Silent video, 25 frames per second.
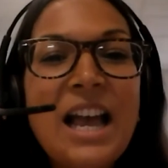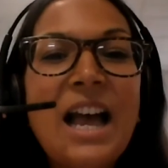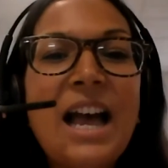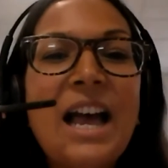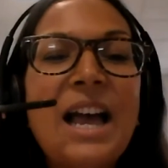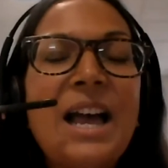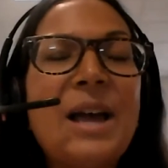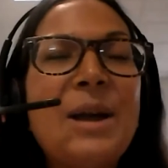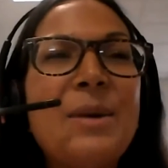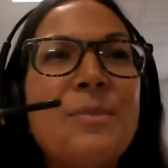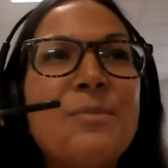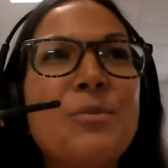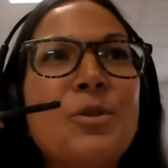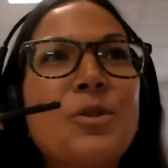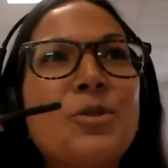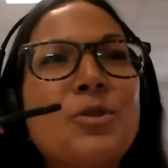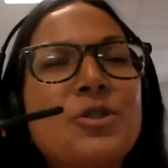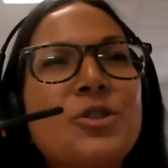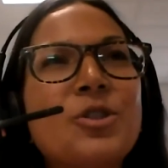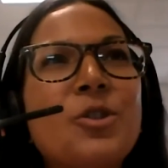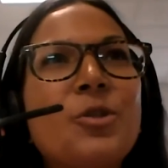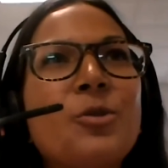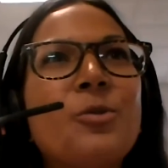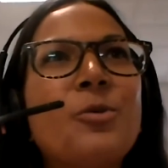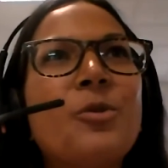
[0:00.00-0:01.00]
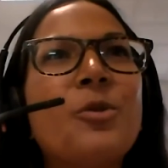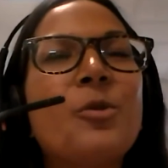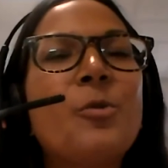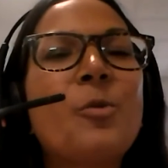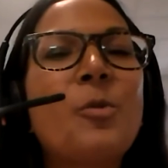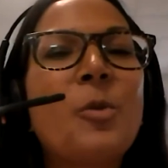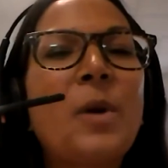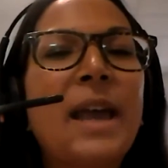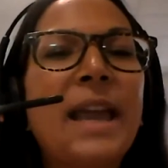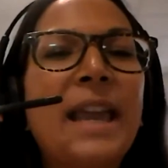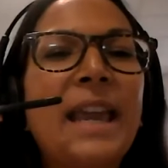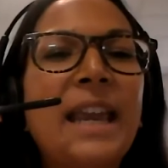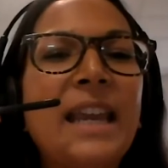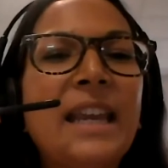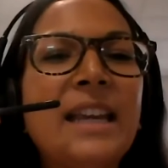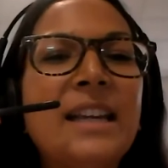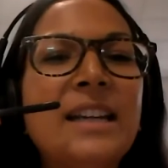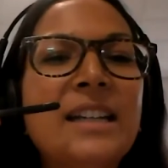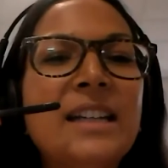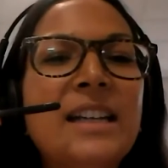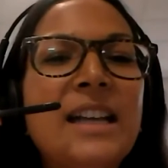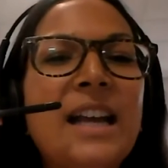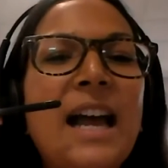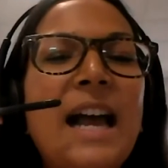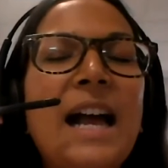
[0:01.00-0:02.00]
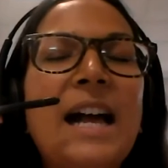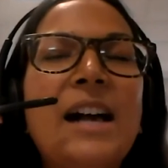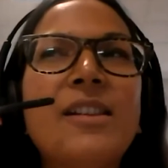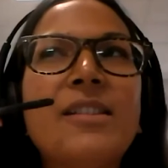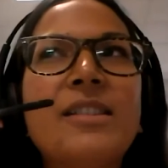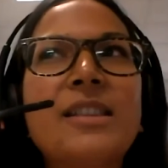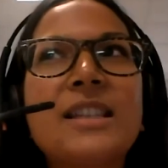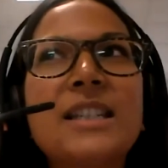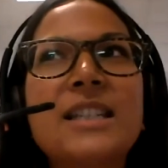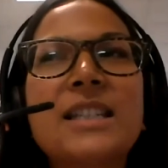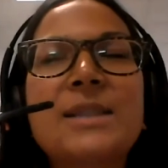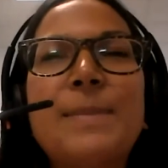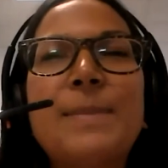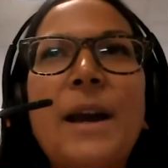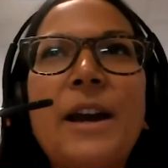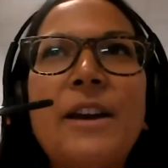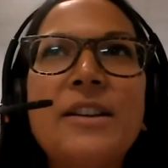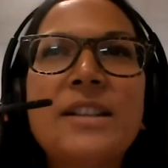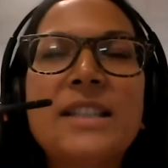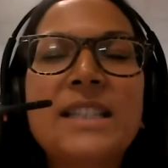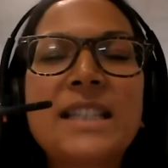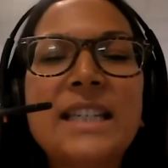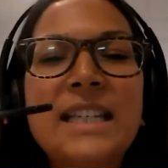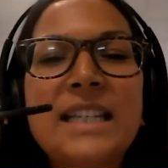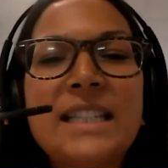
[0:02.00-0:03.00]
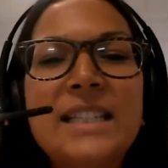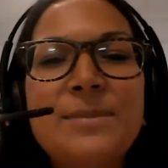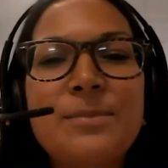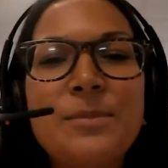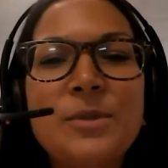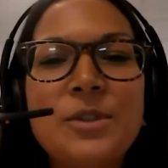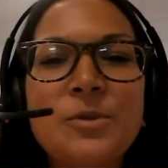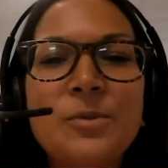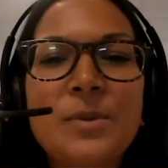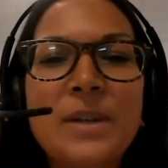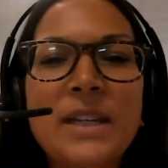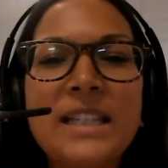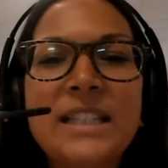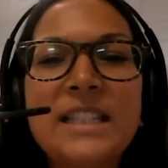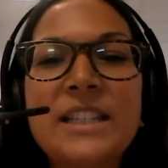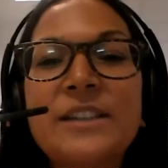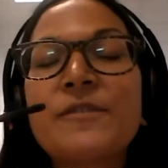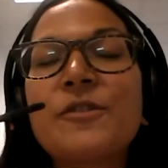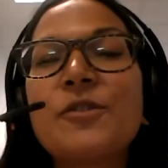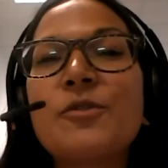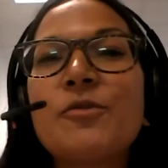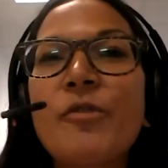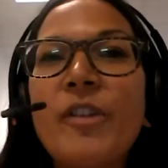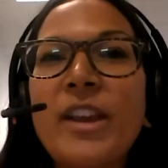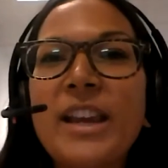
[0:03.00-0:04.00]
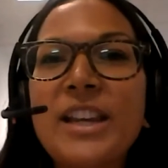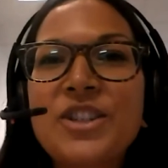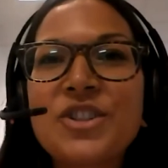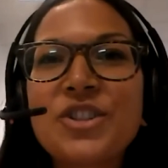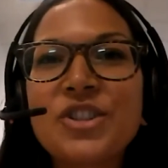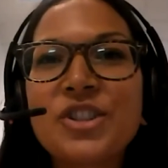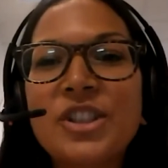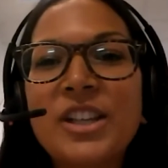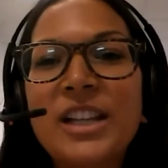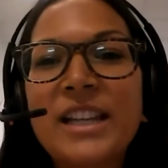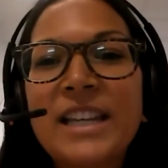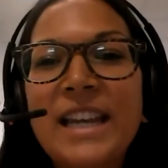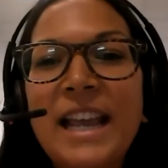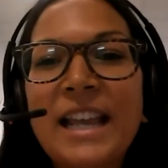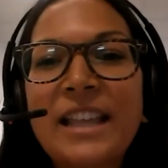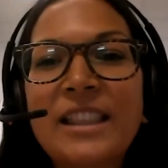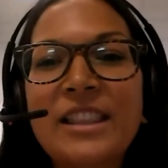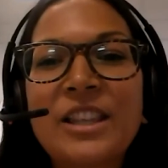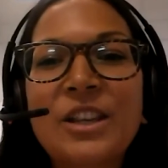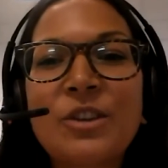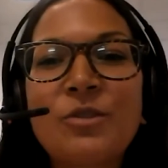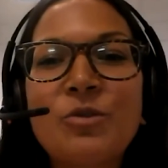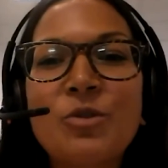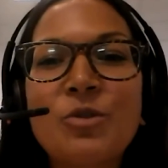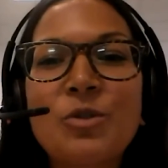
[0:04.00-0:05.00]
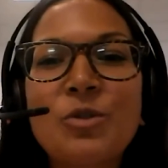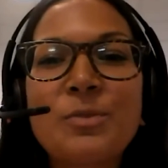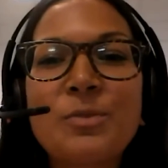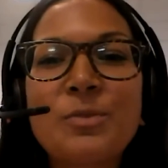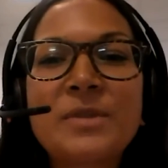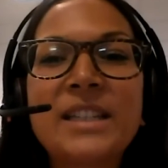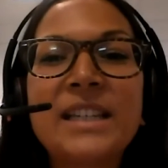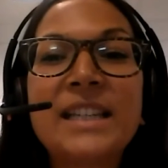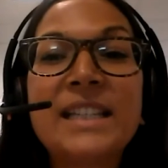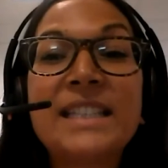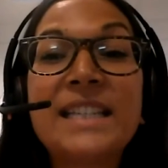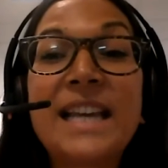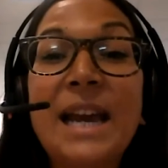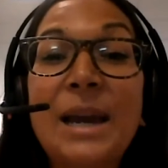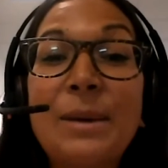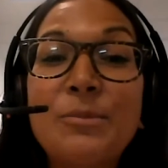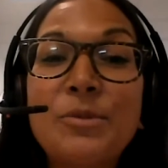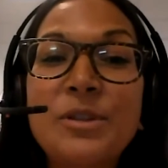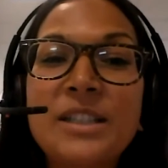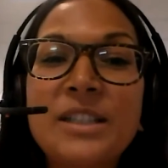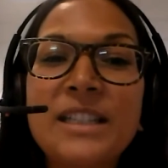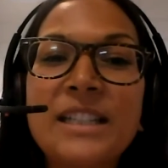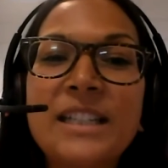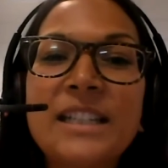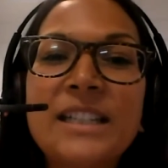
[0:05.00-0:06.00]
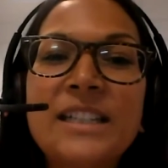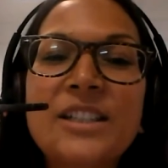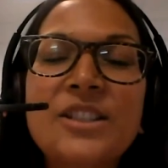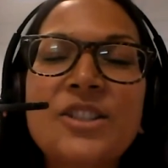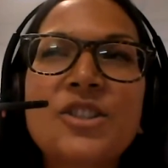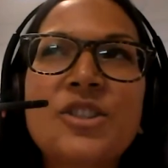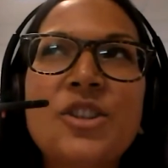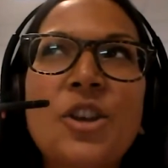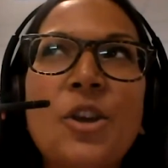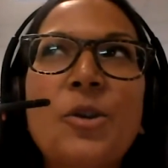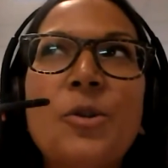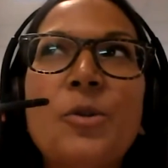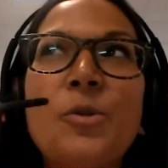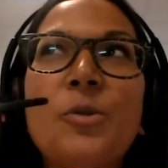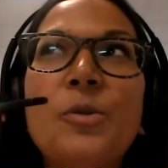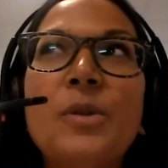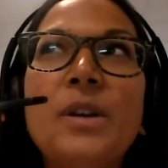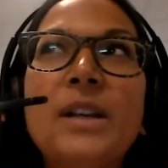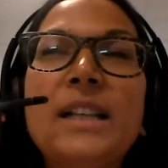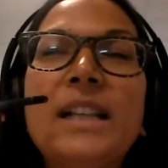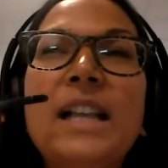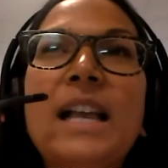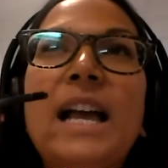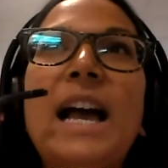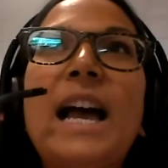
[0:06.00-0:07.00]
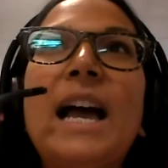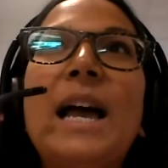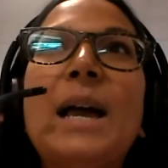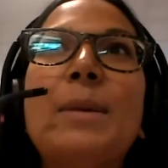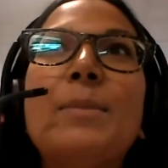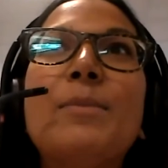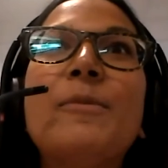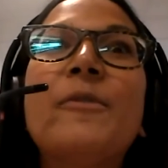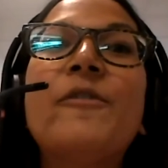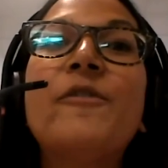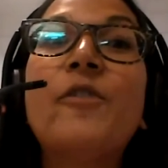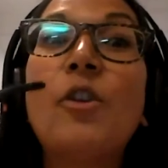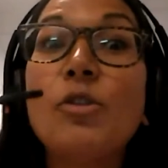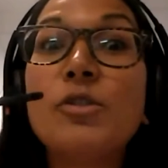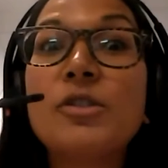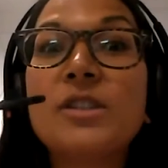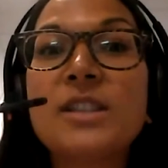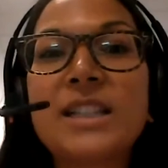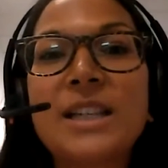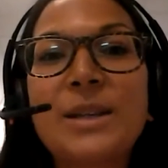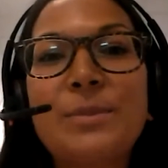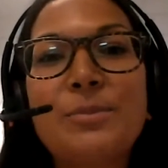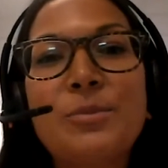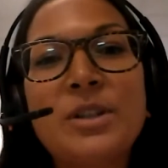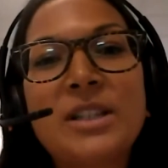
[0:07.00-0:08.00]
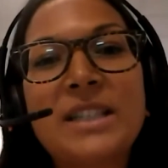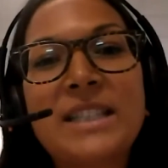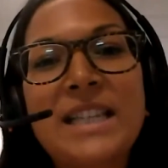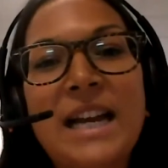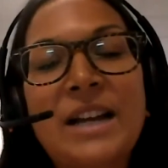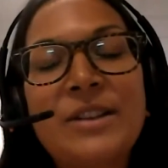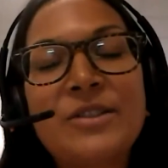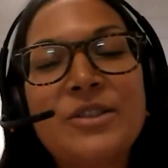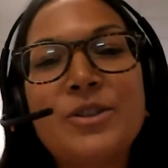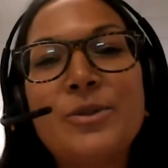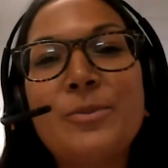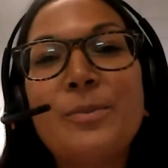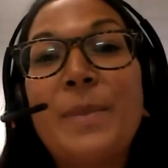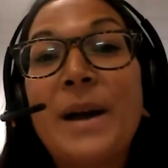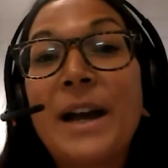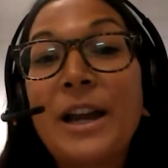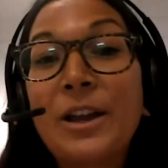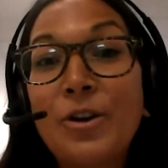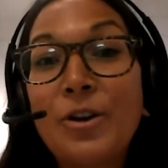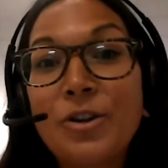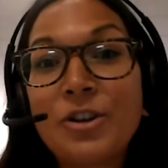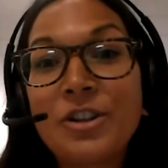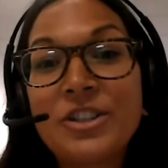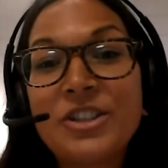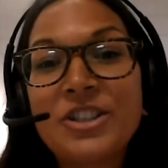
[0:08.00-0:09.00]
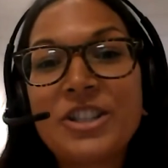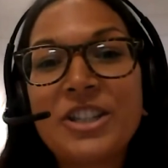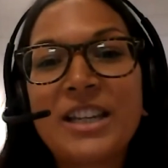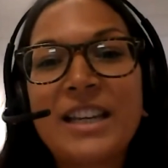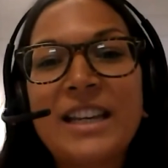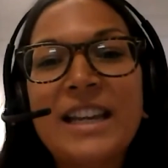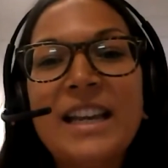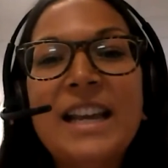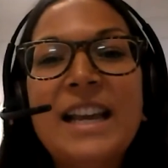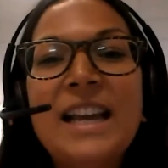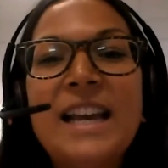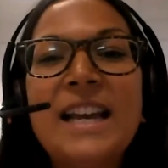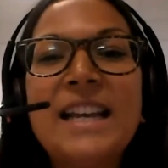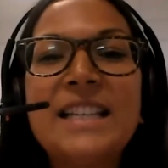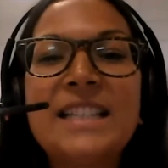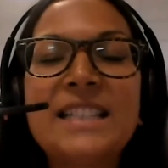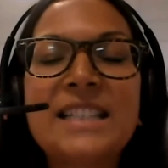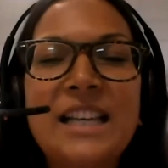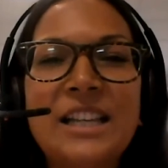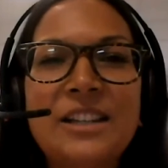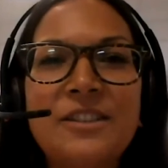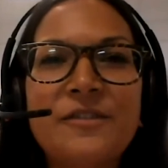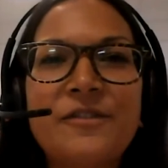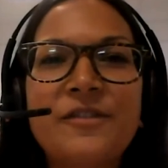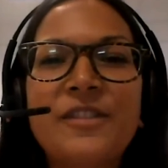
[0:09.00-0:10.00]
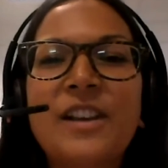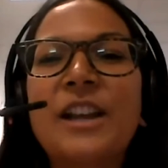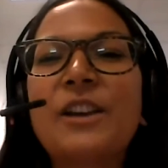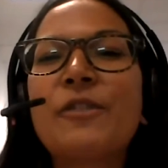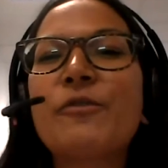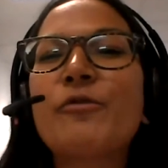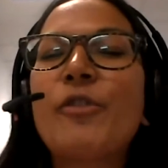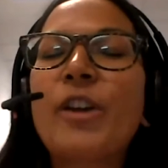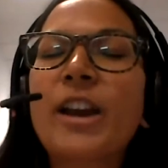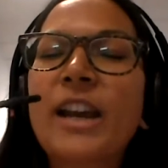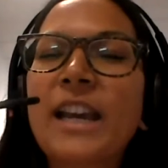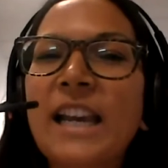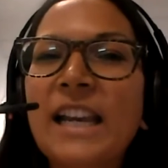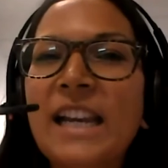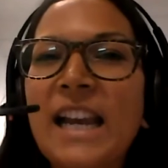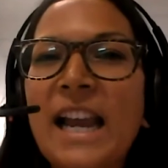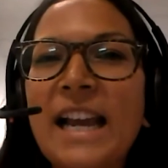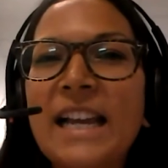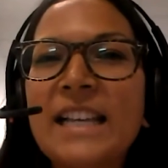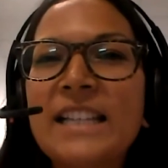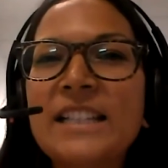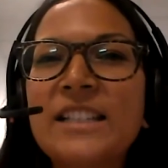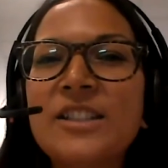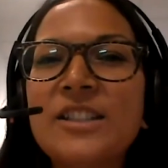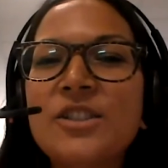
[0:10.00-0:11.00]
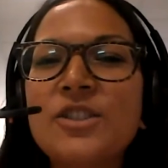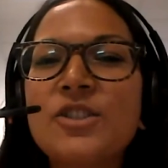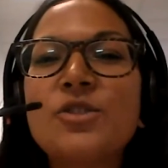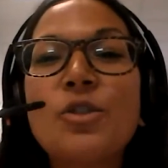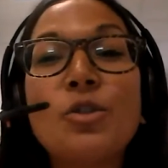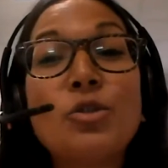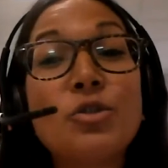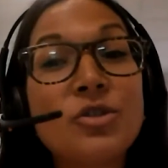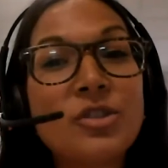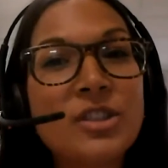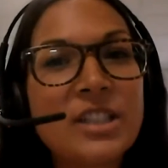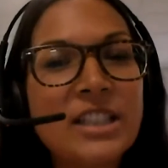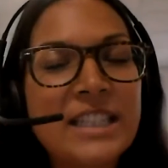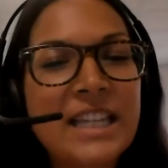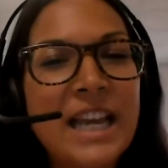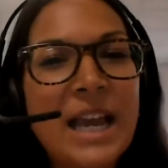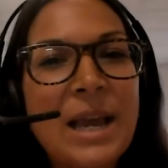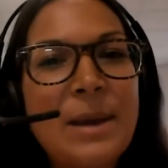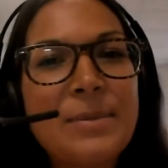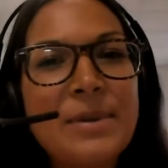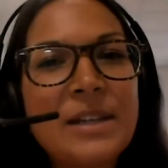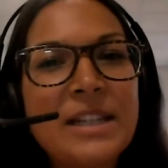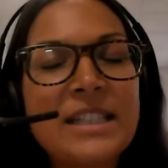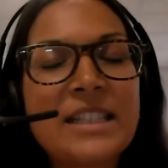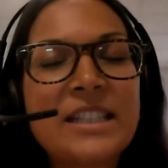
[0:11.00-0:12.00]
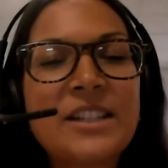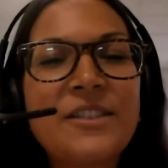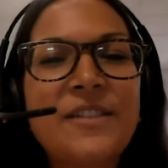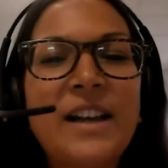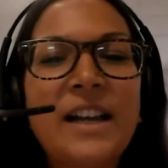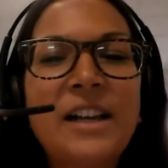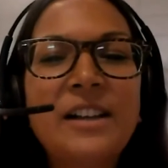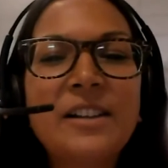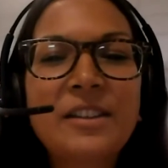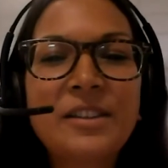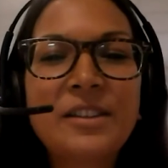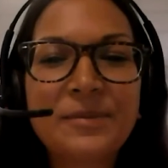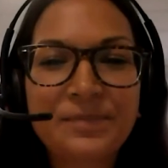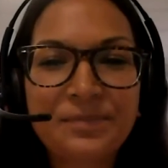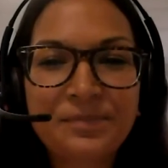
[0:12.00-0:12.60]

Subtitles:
but also the way health disparities between different racial and ethnic groups are interpreted, so falsely put down to biology instead of kind of recognizing social determinants of health.